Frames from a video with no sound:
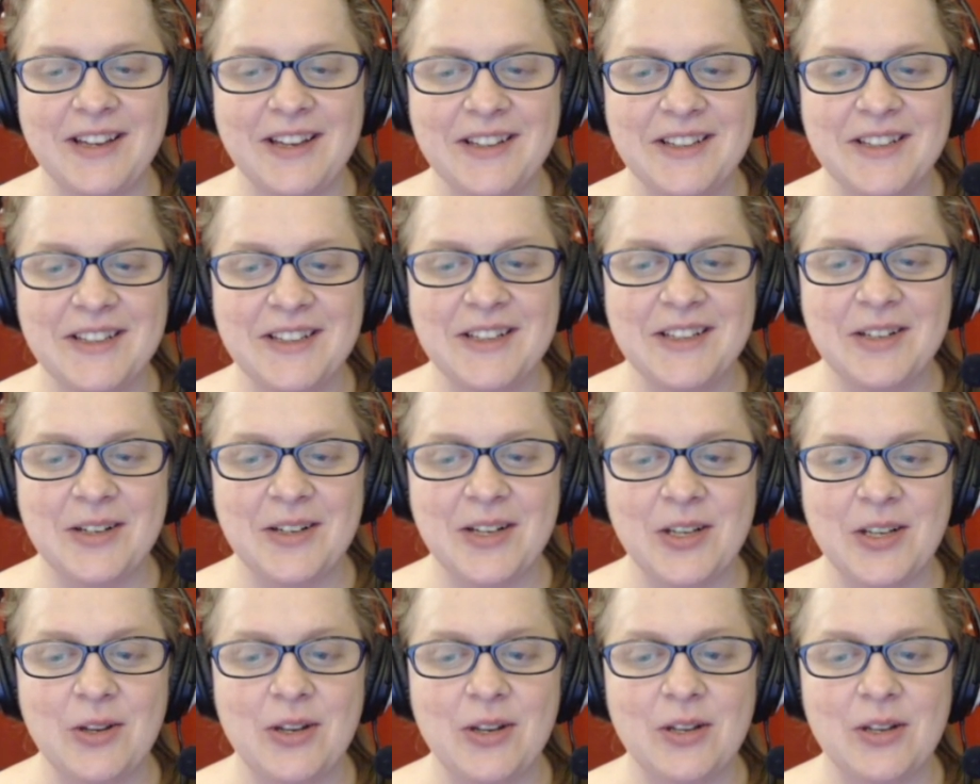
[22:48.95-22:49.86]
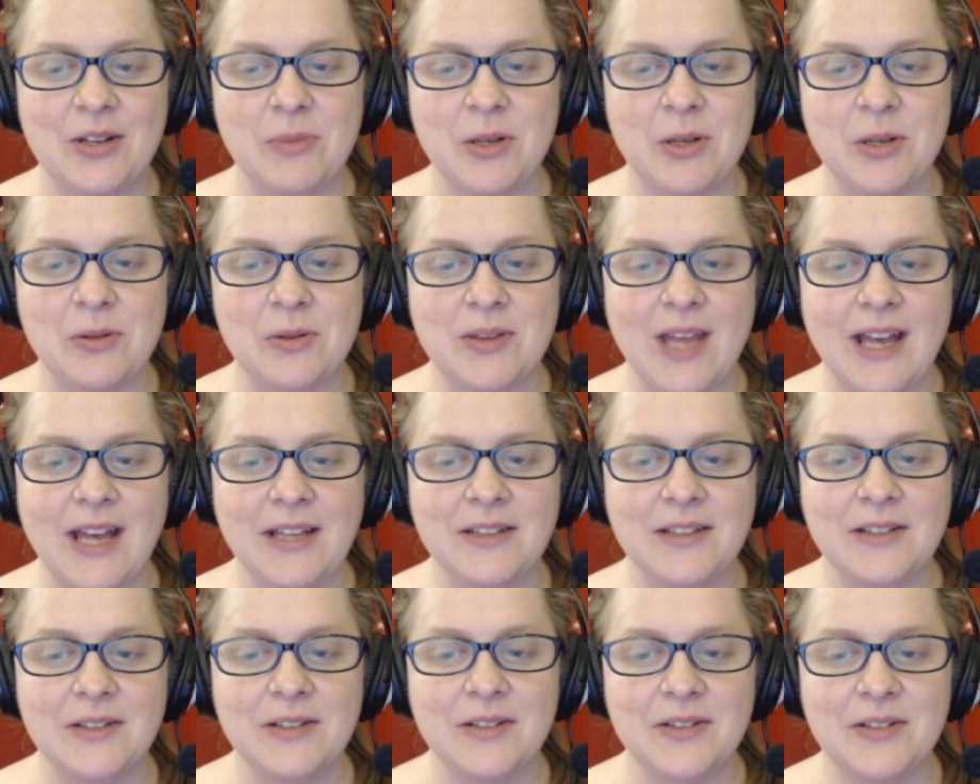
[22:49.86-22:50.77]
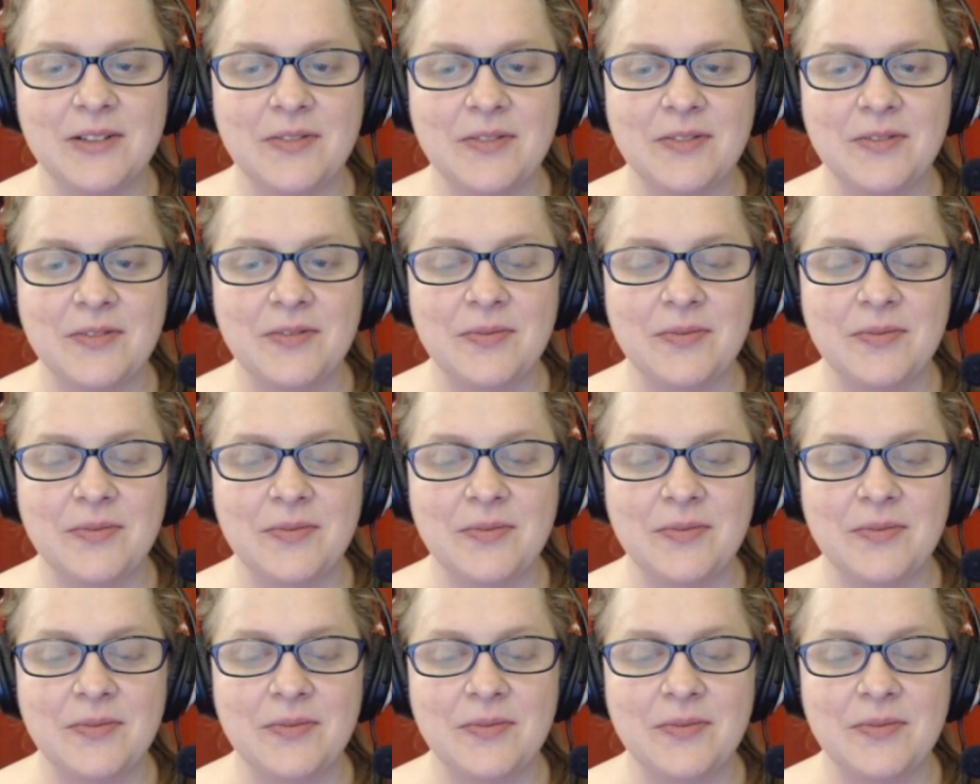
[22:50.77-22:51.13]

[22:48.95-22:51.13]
Okay, and you can mute that.